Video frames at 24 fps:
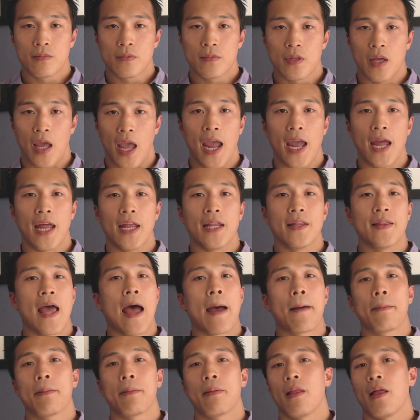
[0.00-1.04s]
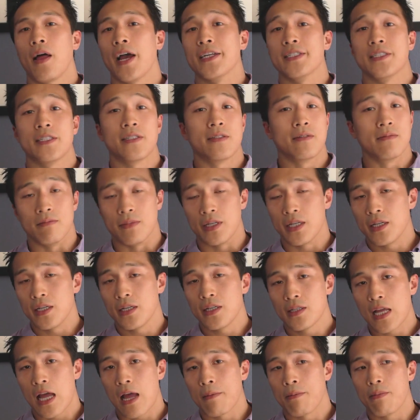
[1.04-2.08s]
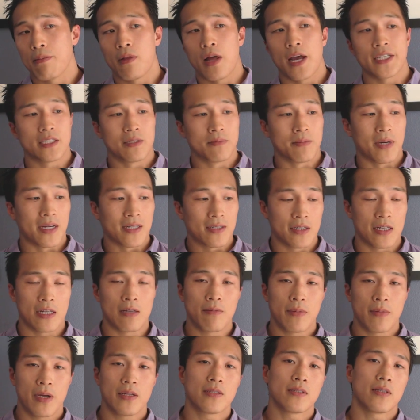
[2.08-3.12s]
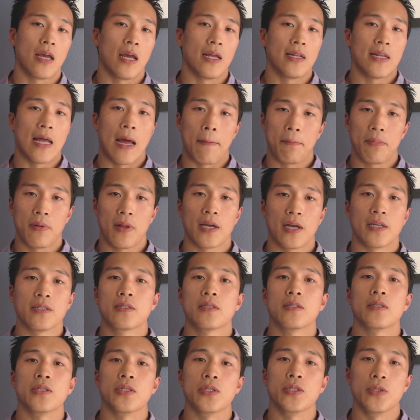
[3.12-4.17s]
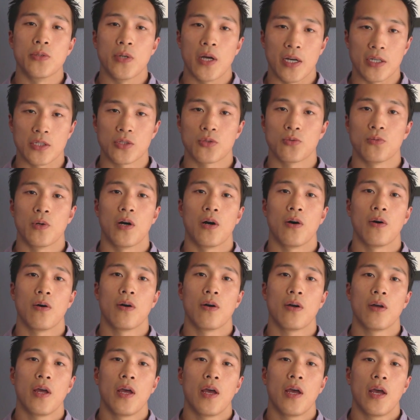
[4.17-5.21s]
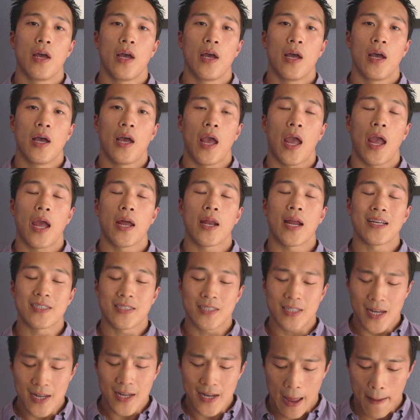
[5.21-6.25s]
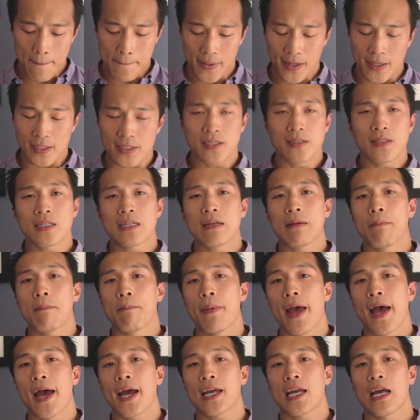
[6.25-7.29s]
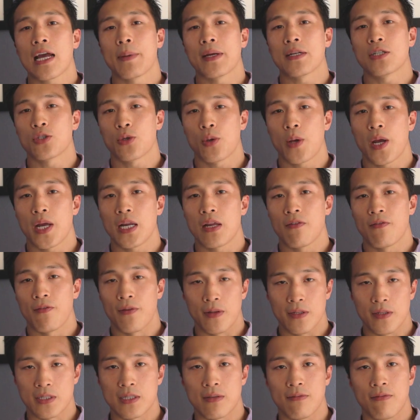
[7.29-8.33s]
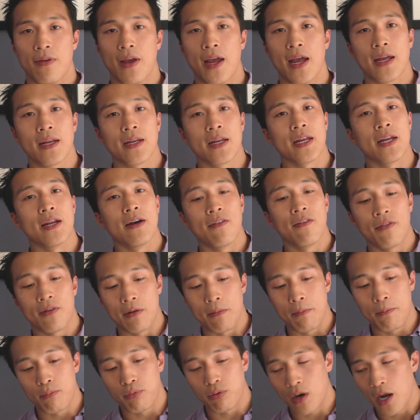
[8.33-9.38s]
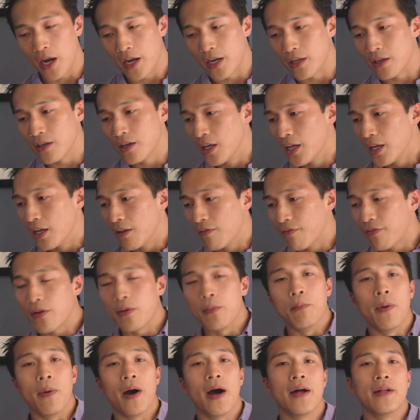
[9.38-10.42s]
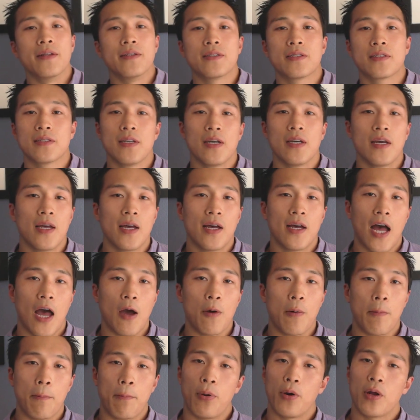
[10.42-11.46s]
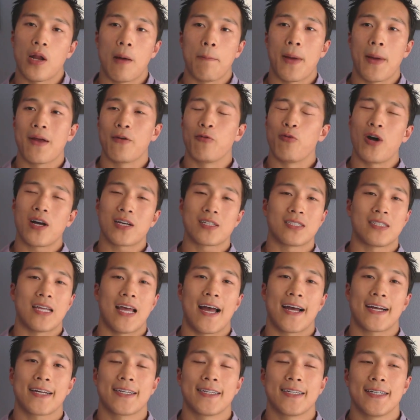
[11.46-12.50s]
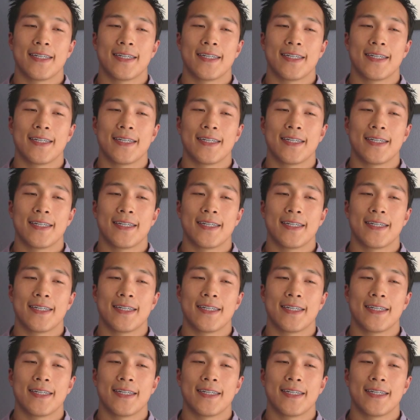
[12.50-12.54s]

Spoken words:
And that applied to me, that applied to my teammates, and that applies to you as well. And I say that because looking back at my training for this event, for the prior few months, I would put on my rucksack